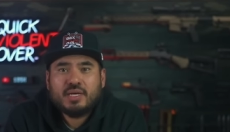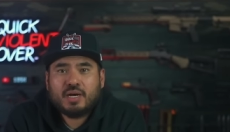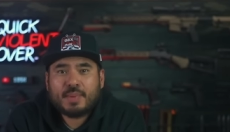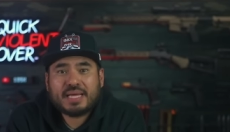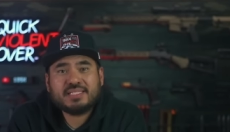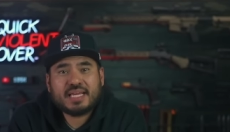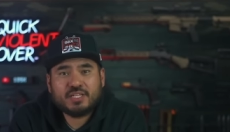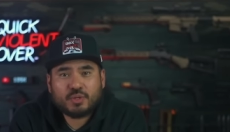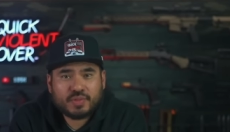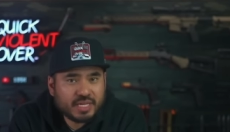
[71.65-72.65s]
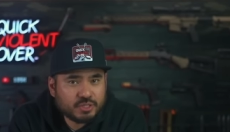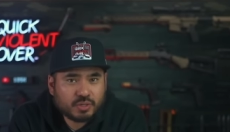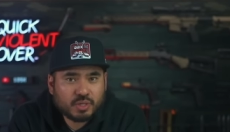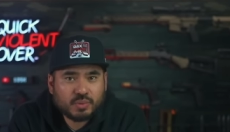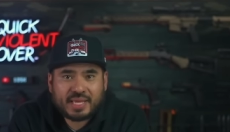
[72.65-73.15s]
Um, as stated during the
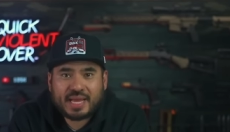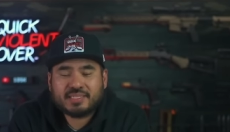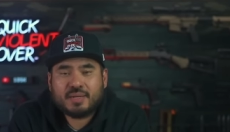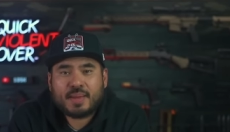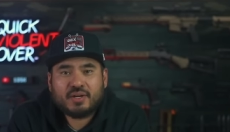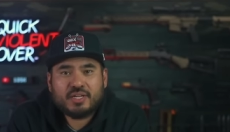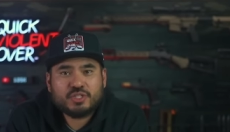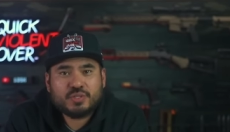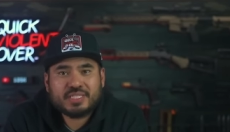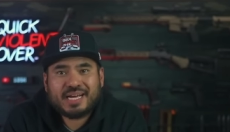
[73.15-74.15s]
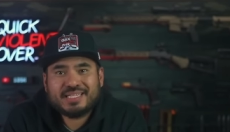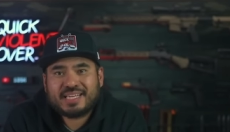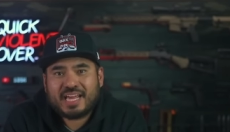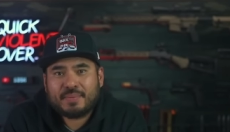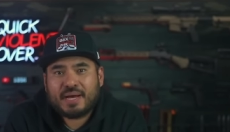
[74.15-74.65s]
intro, the Antimatter Industries guys
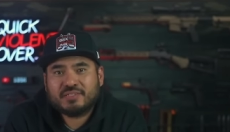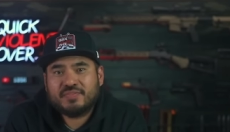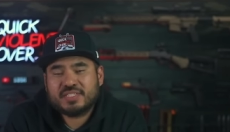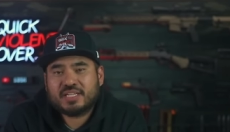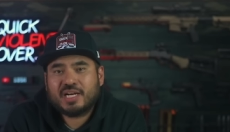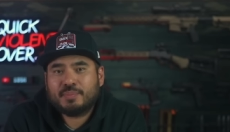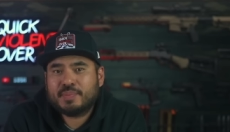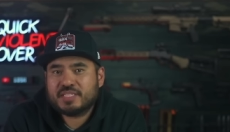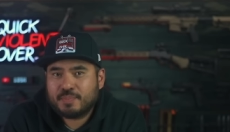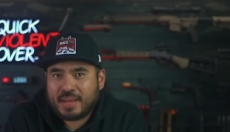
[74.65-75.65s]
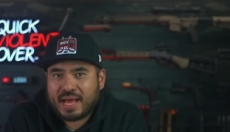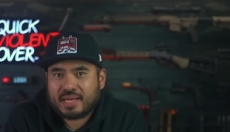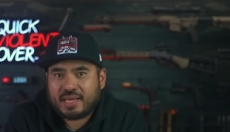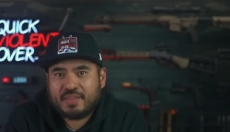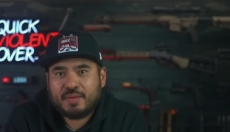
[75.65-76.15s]
came out to visit a couple months
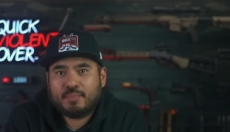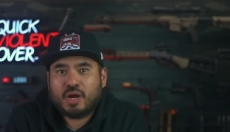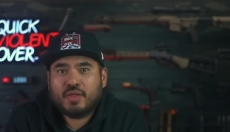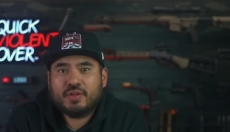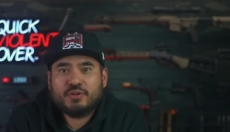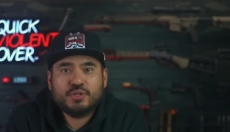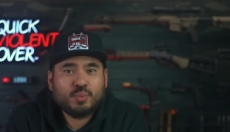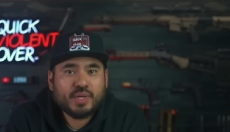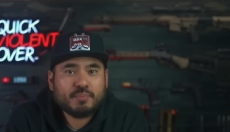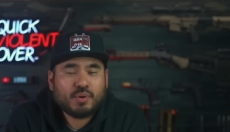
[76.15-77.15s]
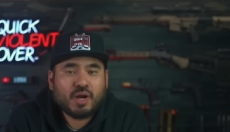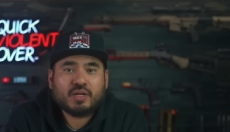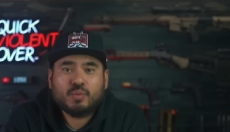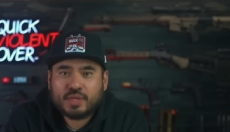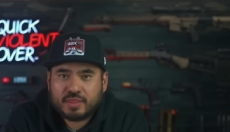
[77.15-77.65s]
back and they brought their new wing
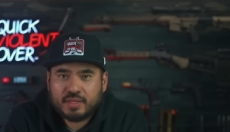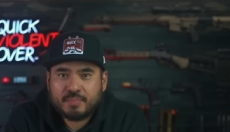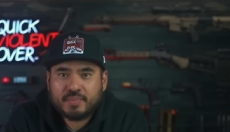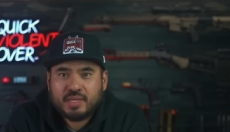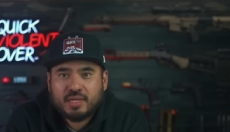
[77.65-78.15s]
product with them.